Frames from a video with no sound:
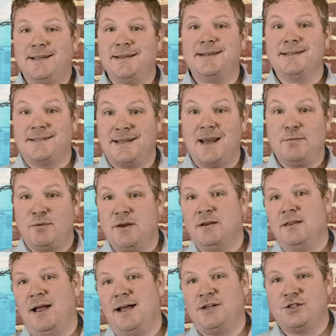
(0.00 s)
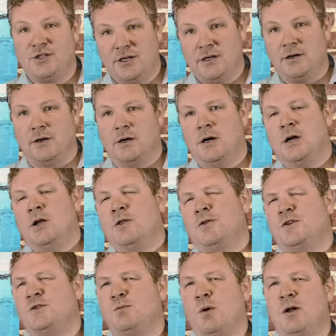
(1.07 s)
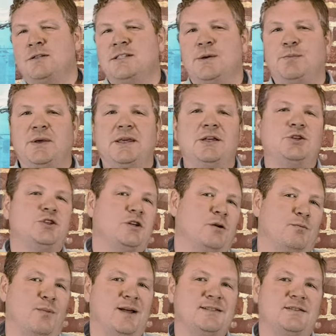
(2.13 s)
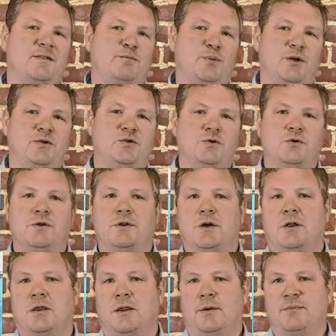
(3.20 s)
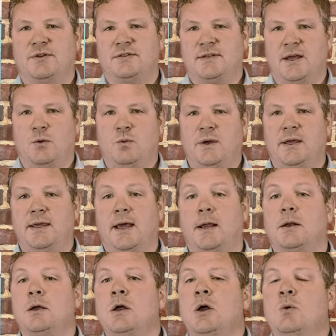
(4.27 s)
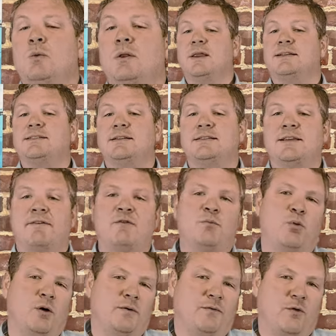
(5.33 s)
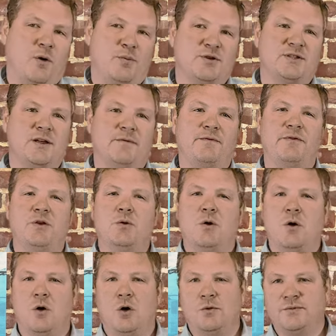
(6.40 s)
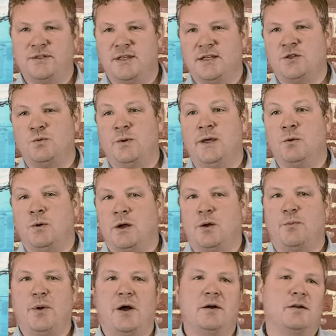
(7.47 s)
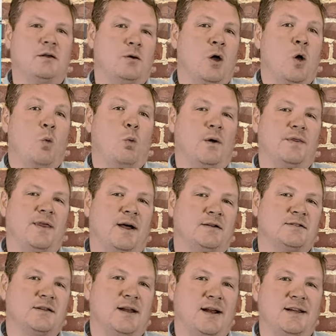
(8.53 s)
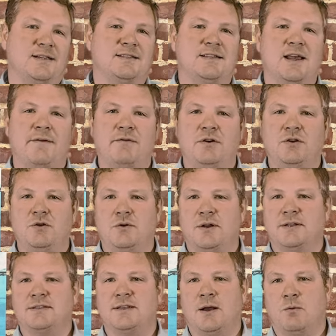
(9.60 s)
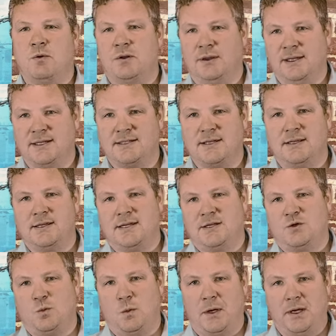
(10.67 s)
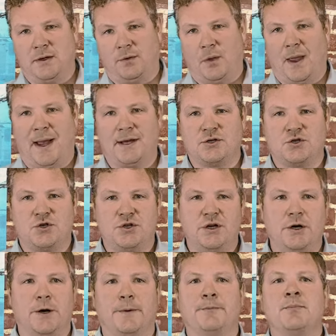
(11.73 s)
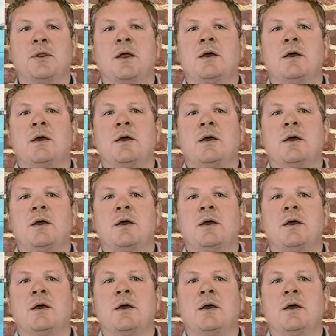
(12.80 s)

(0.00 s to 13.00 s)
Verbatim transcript: did the same thing last year. The small dip each year must have been due to the Columbus Day weekend. We listed 7.4% fewer homes this week when compared to 1,097 units that were listed this week last year.